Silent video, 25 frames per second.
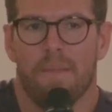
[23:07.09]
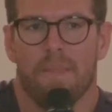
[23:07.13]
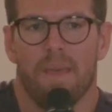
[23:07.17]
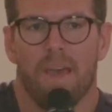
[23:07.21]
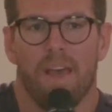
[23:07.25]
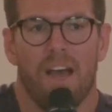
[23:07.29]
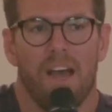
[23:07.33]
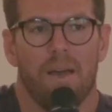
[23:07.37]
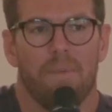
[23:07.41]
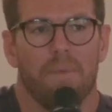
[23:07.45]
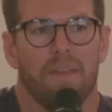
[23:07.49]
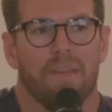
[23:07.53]

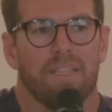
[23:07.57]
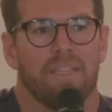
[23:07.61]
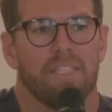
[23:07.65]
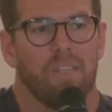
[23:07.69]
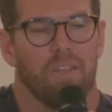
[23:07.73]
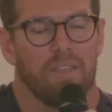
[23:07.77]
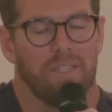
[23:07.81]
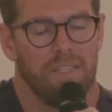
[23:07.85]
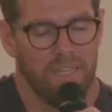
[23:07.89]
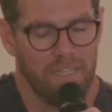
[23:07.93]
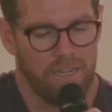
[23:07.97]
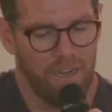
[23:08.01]
And
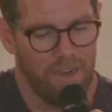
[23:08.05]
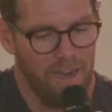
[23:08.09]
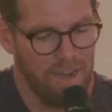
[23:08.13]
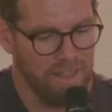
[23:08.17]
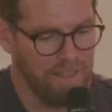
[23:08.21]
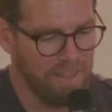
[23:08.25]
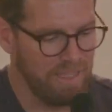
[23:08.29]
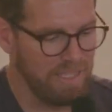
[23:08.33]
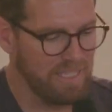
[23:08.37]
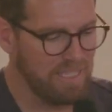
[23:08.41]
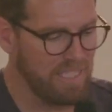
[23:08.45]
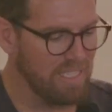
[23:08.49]
so he's like, all
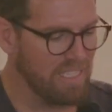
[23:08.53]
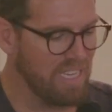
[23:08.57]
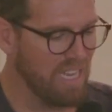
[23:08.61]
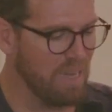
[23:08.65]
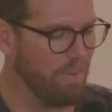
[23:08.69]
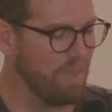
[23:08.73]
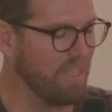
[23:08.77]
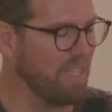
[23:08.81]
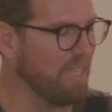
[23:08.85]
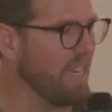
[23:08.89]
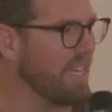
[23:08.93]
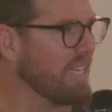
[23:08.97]
right, this is going
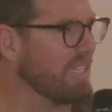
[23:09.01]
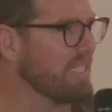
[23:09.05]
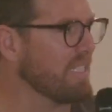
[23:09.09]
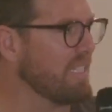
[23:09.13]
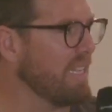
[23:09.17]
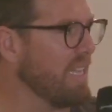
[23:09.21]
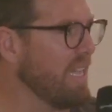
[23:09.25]
to be the next